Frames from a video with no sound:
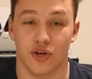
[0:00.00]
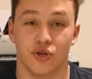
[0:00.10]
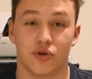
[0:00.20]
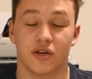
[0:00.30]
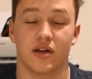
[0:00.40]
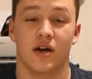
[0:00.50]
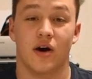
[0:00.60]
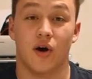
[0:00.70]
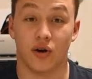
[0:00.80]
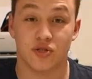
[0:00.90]
You can
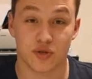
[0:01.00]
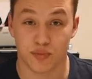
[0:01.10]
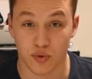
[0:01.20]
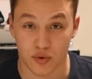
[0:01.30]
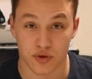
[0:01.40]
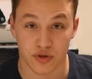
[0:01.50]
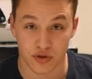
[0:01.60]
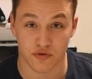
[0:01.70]
unspool your